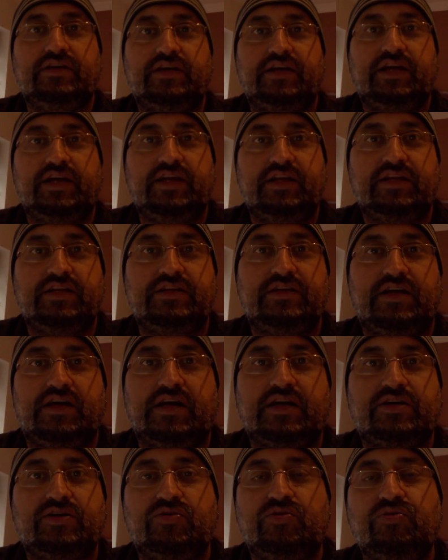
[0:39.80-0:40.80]
And I
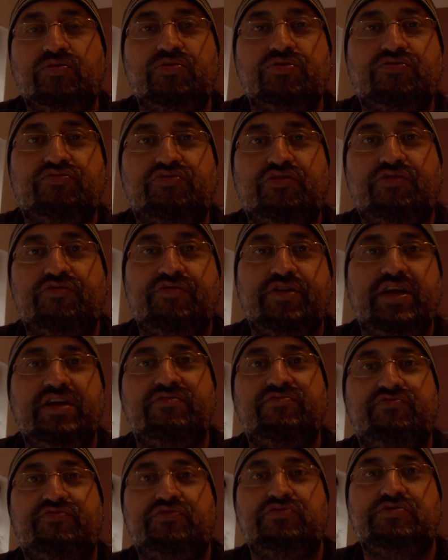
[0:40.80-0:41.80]
called for
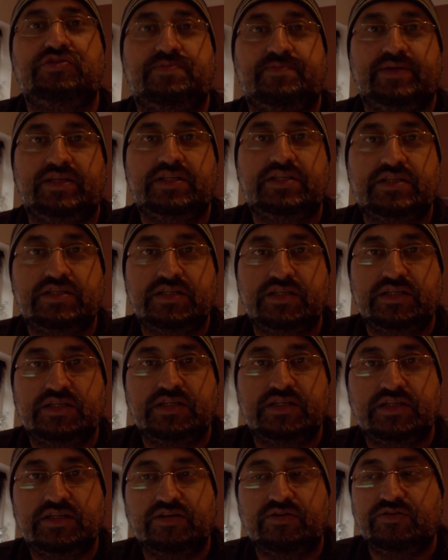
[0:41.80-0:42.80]
reinforcements
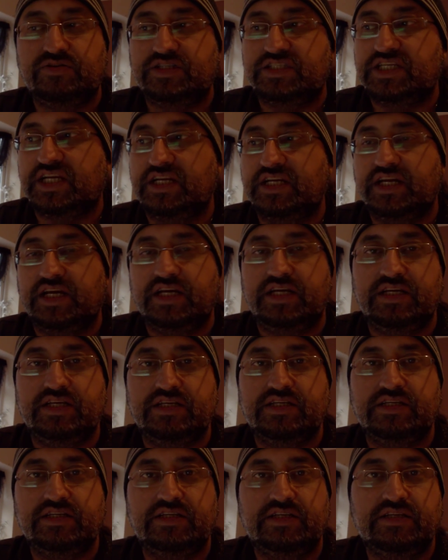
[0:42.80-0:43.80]
on Sunday
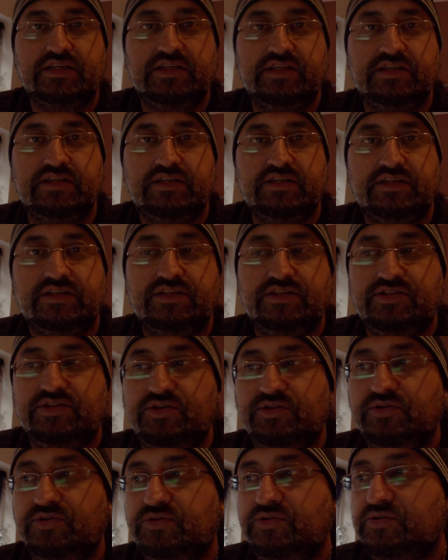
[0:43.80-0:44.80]

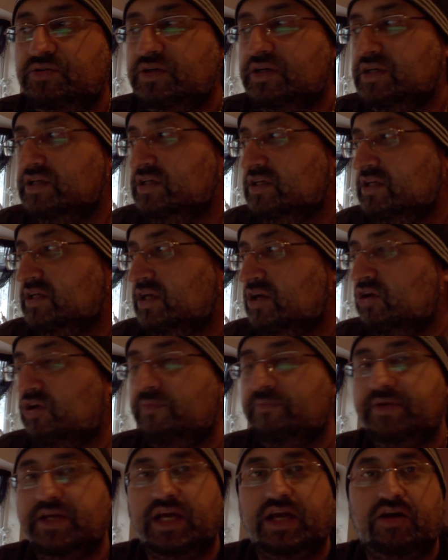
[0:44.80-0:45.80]
to
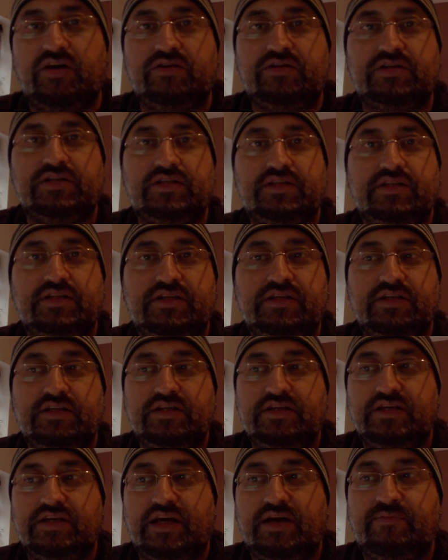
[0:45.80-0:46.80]
help me out.
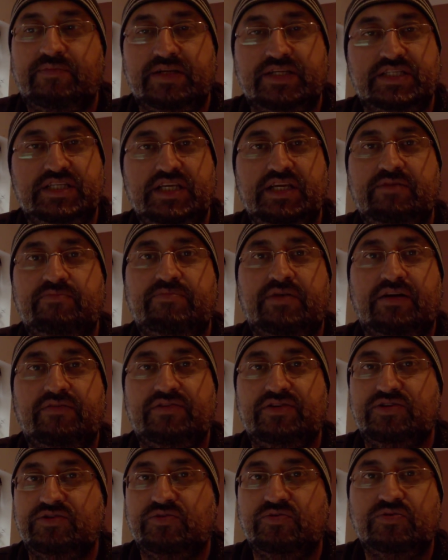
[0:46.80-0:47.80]
And my Sikh
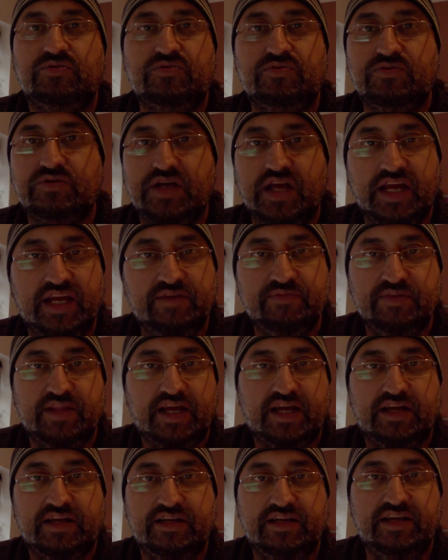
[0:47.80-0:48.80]
brothers all came
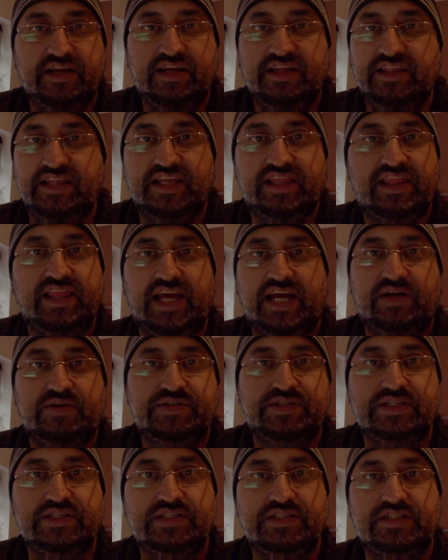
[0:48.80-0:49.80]
down in the
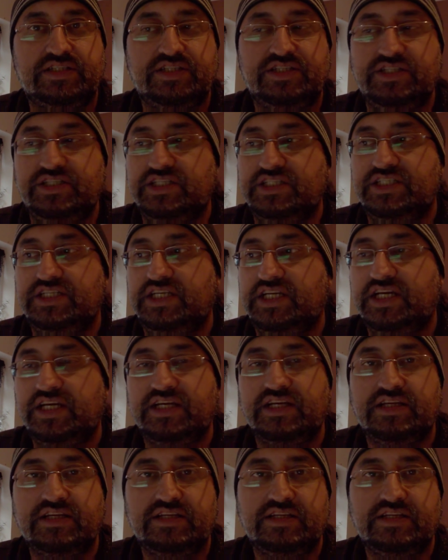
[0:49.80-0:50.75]
thousands. Did you see that?